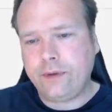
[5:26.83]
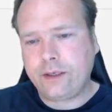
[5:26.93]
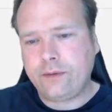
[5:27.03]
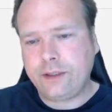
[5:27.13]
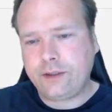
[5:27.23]

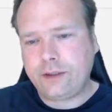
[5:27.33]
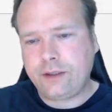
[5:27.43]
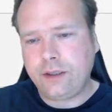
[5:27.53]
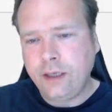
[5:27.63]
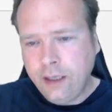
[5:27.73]

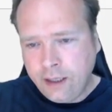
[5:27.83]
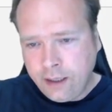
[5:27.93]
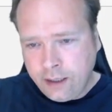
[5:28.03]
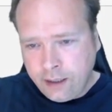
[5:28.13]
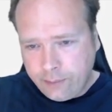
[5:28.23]
Request
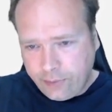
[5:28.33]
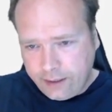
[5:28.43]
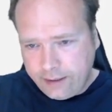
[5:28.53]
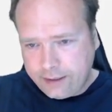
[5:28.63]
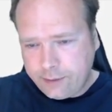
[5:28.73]

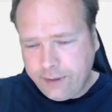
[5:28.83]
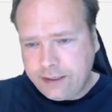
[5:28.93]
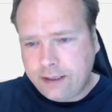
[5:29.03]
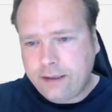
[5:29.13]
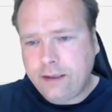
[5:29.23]
body. This
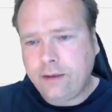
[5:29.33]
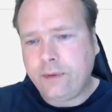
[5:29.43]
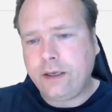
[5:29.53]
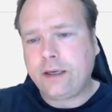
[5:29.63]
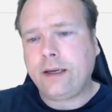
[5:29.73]
means that
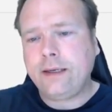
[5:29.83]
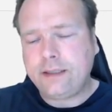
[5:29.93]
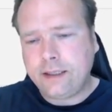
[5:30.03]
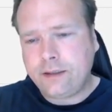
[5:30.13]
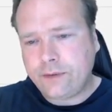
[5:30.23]
when the client
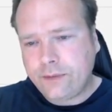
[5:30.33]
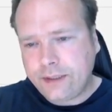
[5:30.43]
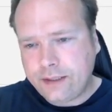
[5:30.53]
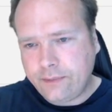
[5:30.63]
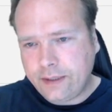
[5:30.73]
sends a
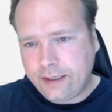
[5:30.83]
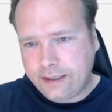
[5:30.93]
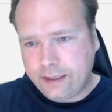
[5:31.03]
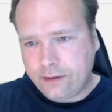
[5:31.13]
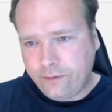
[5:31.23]
request, then we can
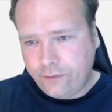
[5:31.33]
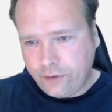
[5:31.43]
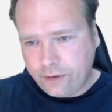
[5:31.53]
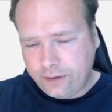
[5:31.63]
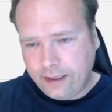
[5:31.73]
actually
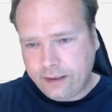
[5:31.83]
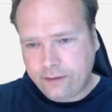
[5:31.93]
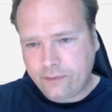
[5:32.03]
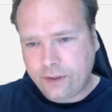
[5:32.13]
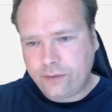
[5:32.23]
convert that
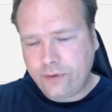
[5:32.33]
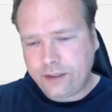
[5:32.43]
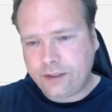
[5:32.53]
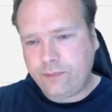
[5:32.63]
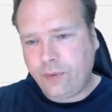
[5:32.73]

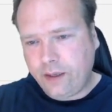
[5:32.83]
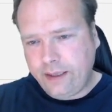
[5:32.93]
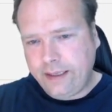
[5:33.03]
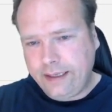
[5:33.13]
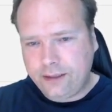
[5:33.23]
request
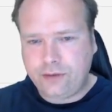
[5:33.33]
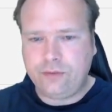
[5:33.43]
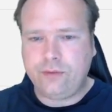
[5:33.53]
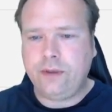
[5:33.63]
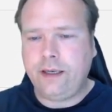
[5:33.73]
body
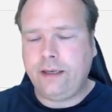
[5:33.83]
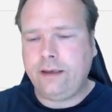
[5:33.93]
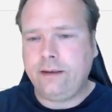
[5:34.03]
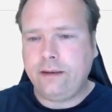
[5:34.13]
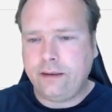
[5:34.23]
into
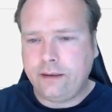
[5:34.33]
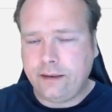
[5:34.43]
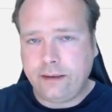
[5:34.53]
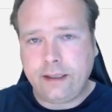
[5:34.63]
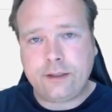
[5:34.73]

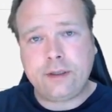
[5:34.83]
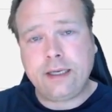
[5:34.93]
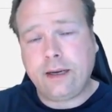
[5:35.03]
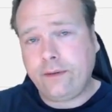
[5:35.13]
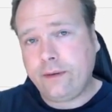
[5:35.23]
a
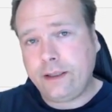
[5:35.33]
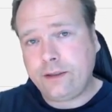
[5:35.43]
Java